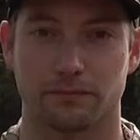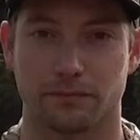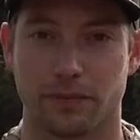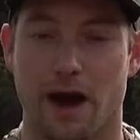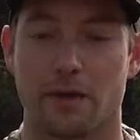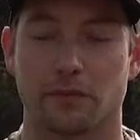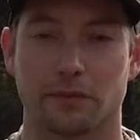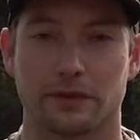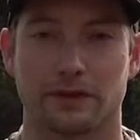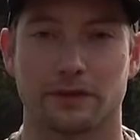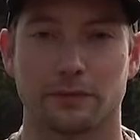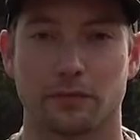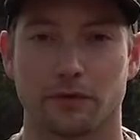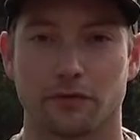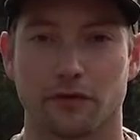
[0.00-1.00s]
probably the
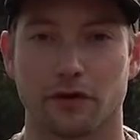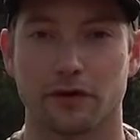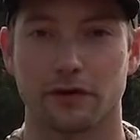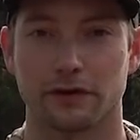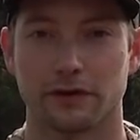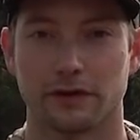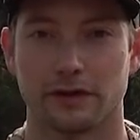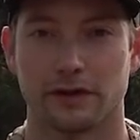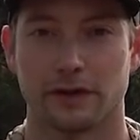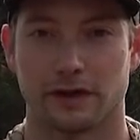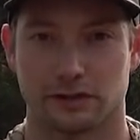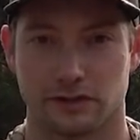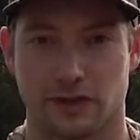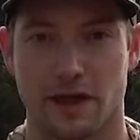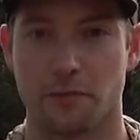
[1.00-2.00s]
preferred
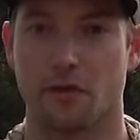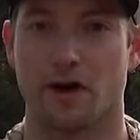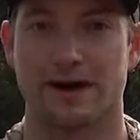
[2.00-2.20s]
because they're a lot more